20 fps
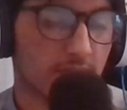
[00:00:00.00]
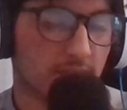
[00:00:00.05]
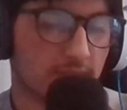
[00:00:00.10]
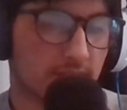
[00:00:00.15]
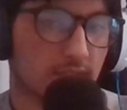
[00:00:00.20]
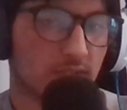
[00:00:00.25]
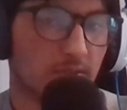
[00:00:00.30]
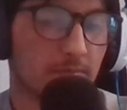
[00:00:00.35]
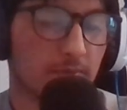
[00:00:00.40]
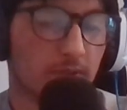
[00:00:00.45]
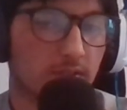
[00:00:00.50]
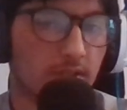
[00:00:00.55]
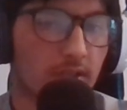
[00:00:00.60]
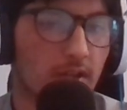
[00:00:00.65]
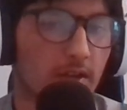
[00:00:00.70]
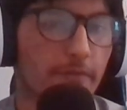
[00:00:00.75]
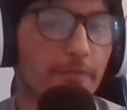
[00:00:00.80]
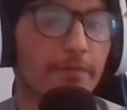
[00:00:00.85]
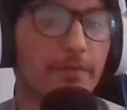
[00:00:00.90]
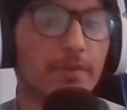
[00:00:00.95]
can say something like that.
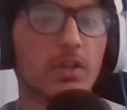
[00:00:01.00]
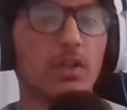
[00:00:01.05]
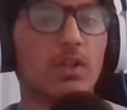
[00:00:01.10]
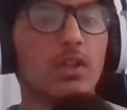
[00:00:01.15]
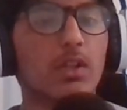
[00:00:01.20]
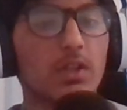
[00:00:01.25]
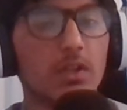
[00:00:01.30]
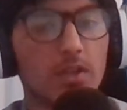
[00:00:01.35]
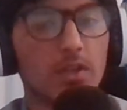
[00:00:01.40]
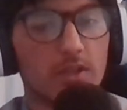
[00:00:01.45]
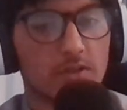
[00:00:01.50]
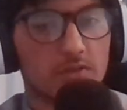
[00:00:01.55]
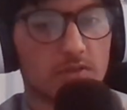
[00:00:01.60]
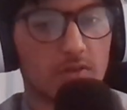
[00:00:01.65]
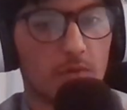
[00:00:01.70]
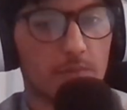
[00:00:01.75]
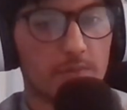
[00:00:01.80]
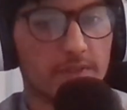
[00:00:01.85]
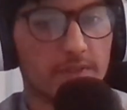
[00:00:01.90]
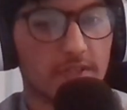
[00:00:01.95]

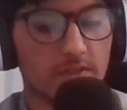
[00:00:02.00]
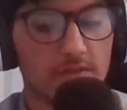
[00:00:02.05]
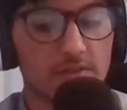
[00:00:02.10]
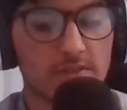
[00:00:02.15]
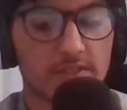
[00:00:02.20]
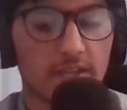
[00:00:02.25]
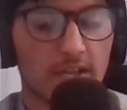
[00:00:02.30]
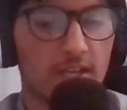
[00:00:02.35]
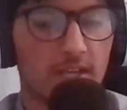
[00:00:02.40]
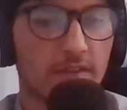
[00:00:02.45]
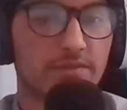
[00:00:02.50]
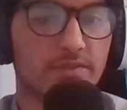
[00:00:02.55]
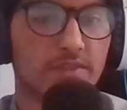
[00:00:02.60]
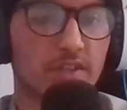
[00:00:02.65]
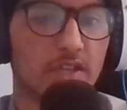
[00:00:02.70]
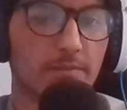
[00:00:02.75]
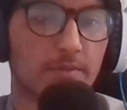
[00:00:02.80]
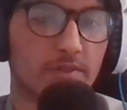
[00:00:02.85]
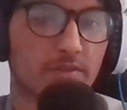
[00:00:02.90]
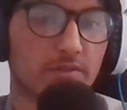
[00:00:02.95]
So we can use the elif
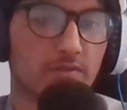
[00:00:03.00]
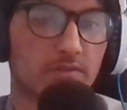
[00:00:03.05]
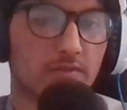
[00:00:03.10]
statement.